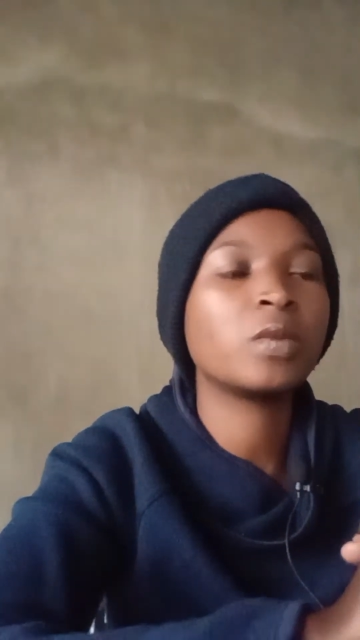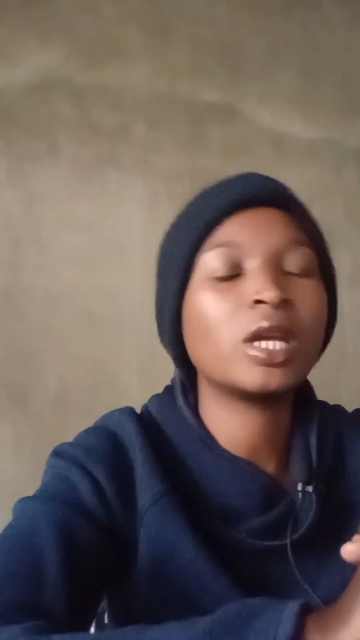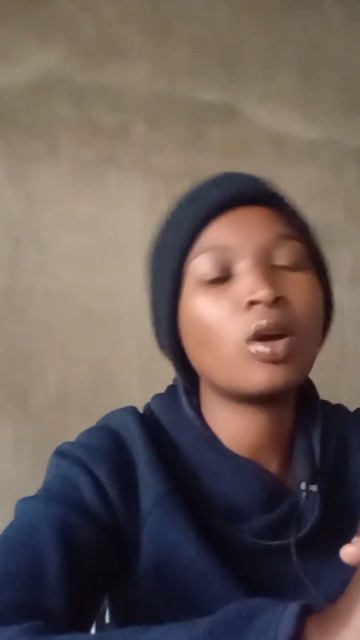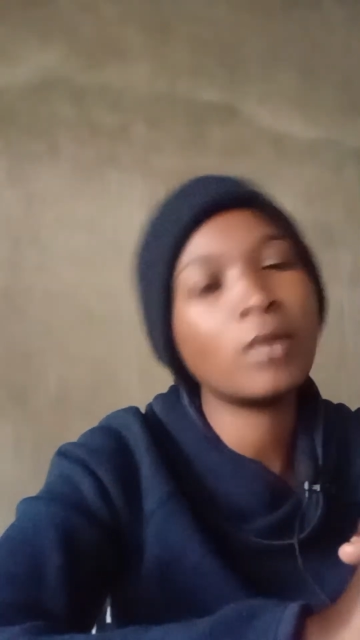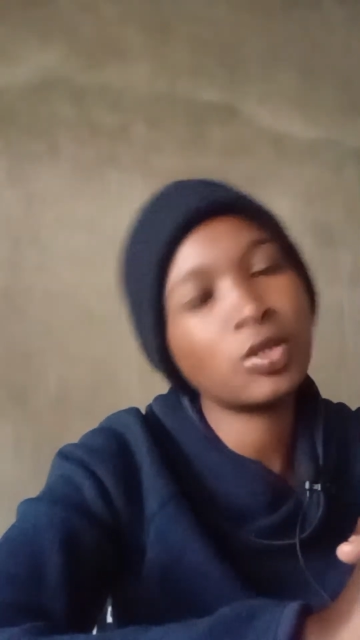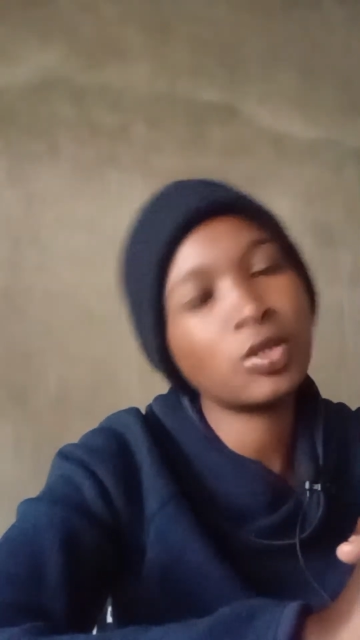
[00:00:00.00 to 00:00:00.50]

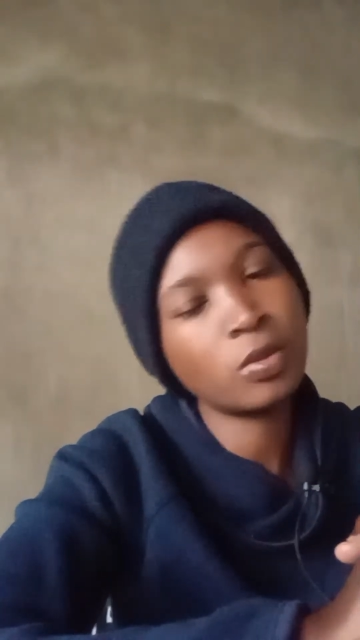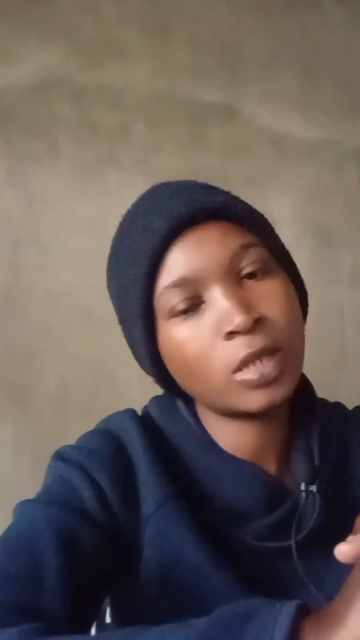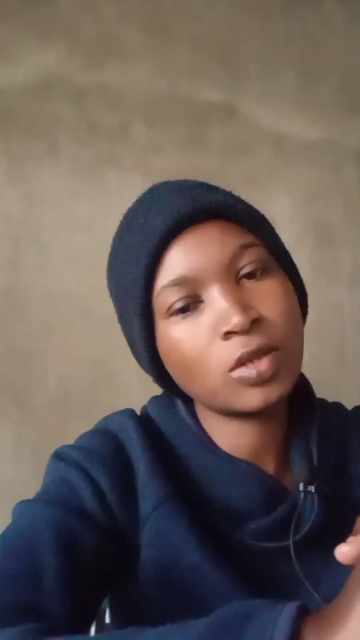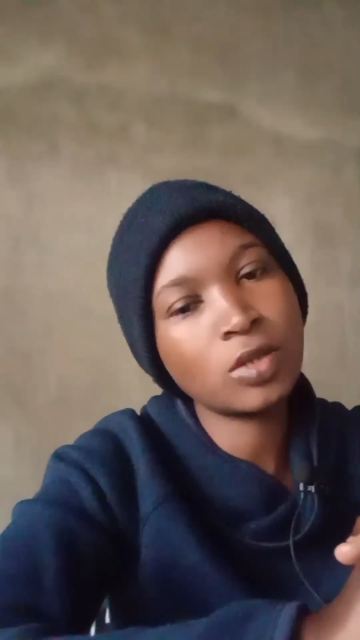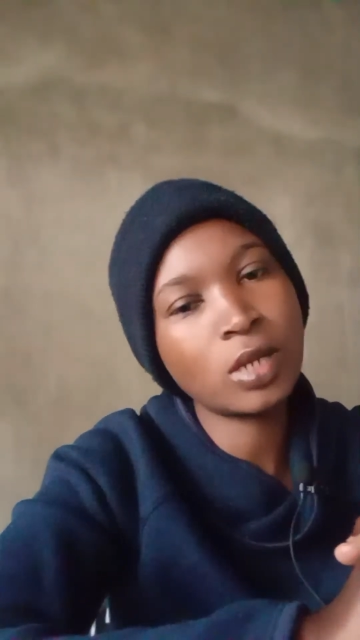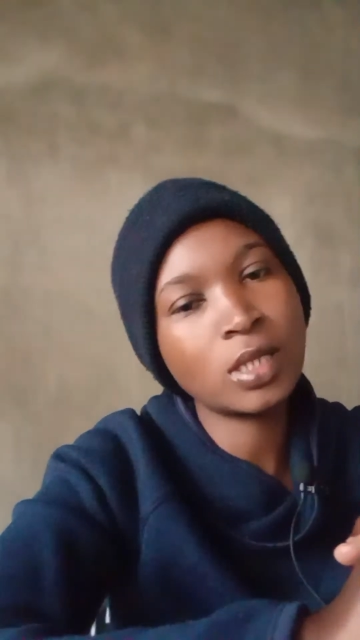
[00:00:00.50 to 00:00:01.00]
comment replay
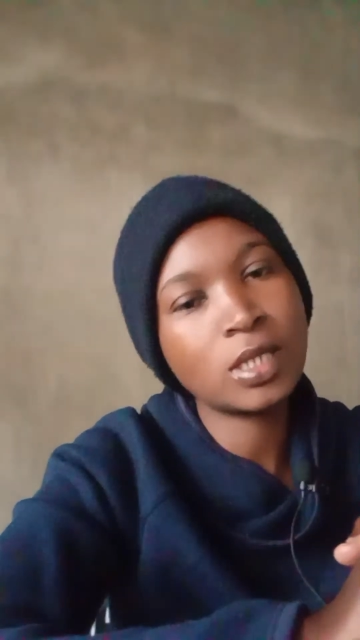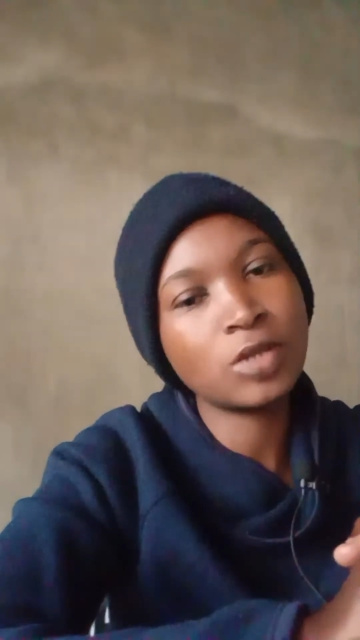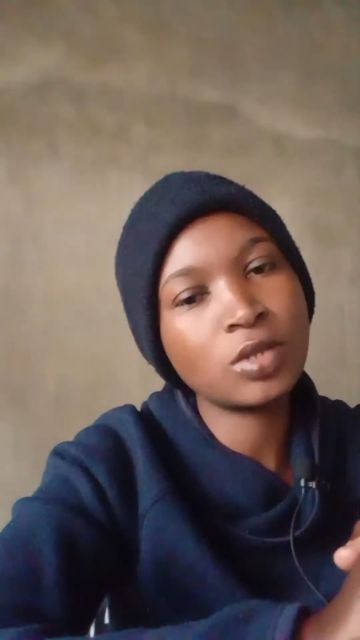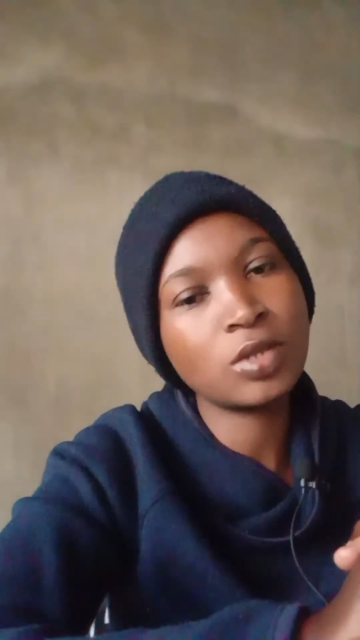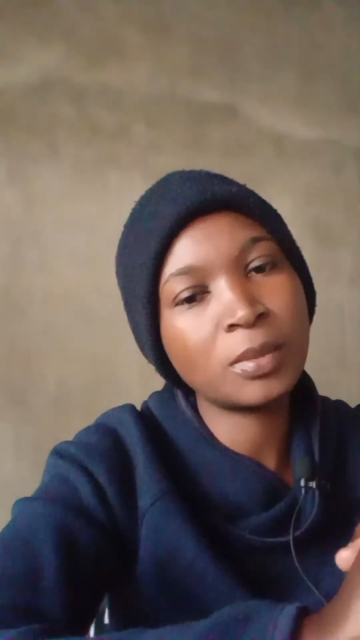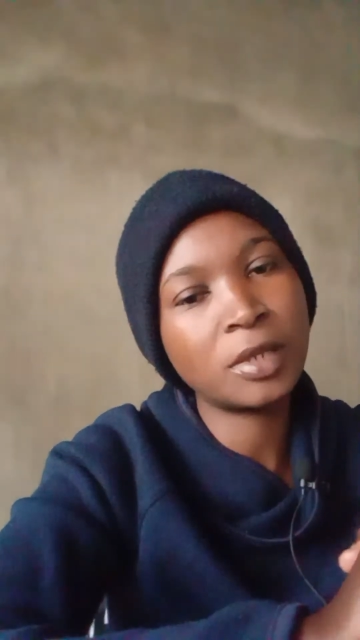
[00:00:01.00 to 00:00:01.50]
so I can send you
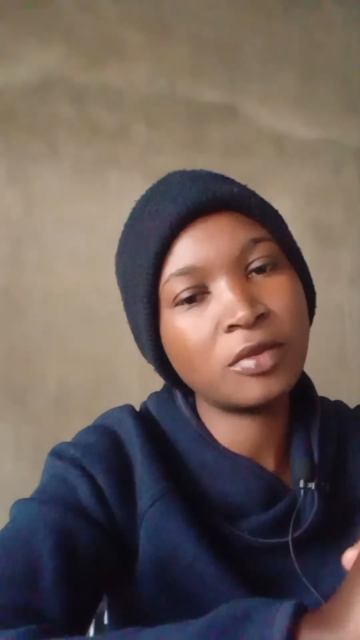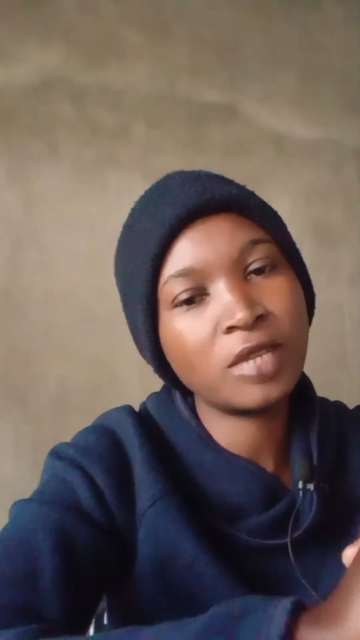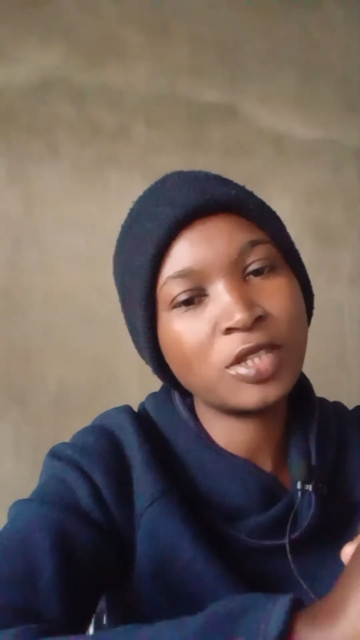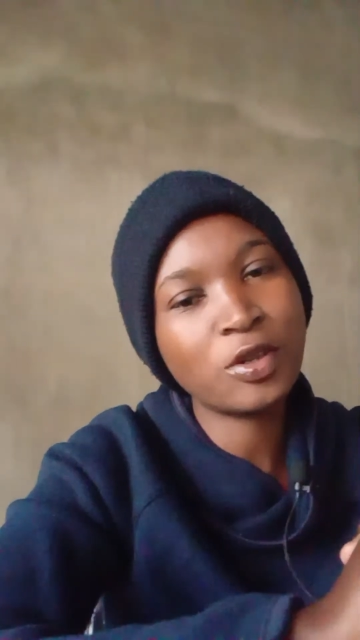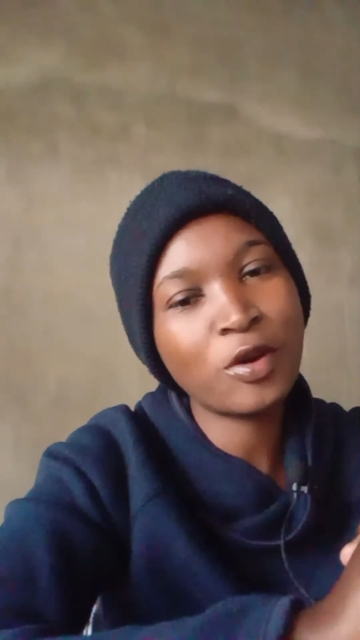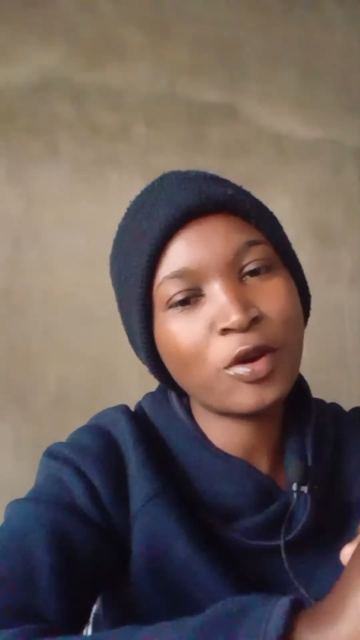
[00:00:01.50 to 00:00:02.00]
some love
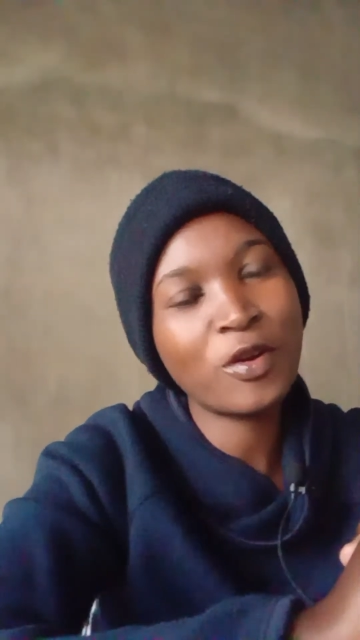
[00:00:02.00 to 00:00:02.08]
later on.